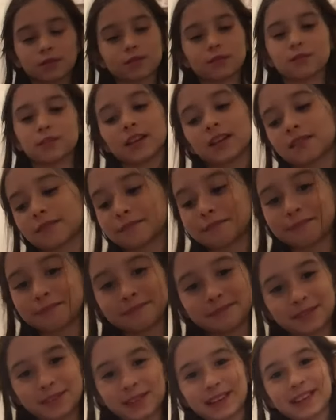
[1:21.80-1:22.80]
like,
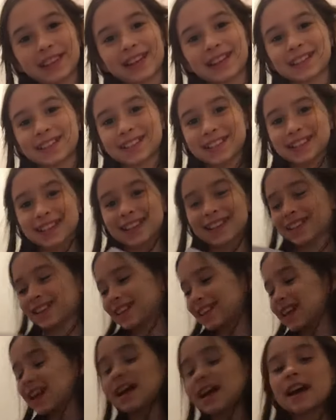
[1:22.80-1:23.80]
you know, like that Disney thing?
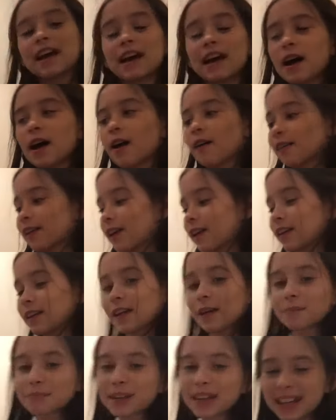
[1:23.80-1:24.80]
Okay, yeah.
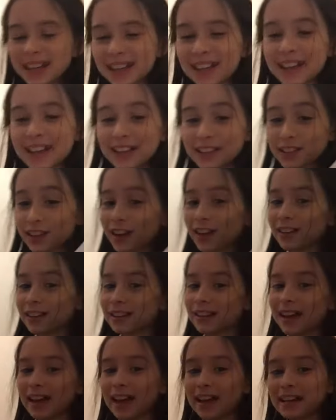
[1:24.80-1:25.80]
I got
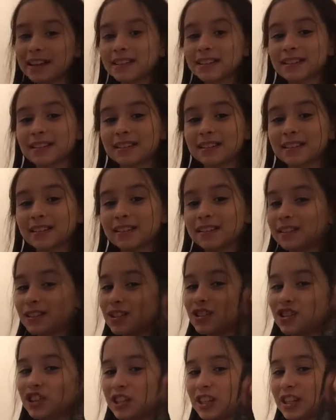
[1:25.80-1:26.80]
that,
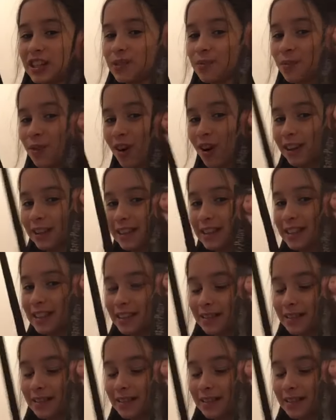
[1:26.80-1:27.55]
Ginny's wand.